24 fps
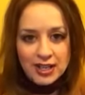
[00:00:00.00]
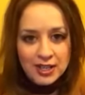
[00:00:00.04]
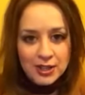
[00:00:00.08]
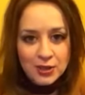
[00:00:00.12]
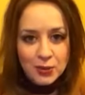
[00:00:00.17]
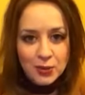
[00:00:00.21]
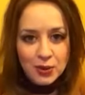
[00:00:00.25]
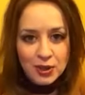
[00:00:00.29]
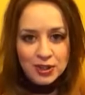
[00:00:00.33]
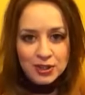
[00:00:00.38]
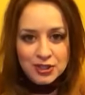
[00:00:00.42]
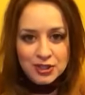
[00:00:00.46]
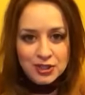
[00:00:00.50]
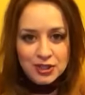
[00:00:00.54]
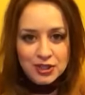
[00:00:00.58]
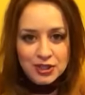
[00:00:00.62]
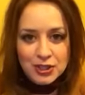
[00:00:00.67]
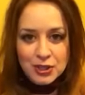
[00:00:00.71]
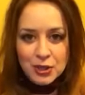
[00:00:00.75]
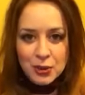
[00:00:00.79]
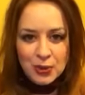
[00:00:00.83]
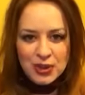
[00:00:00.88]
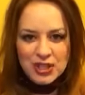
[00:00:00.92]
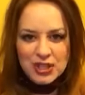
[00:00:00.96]
You
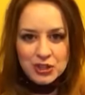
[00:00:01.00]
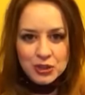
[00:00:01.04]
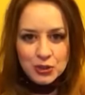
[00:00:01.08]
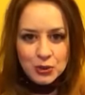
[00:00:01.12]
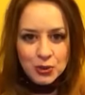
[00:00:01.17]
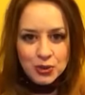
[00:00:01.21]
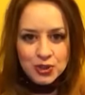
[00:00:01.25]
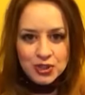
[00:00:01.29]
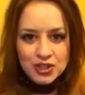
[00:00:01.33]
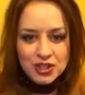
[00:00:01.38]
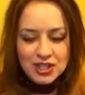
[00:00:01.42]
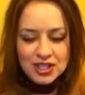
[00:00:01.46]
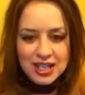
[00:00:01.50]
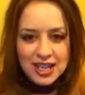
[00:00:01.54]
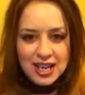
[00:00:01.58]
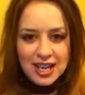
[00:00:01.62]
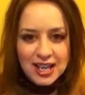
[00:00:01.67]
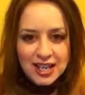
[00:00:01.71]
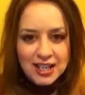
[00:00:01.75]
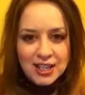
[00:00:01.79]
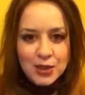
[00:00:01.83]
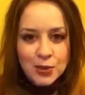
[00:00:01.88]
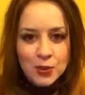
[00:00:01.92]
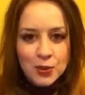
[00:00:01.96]
don't want to scorch the egg.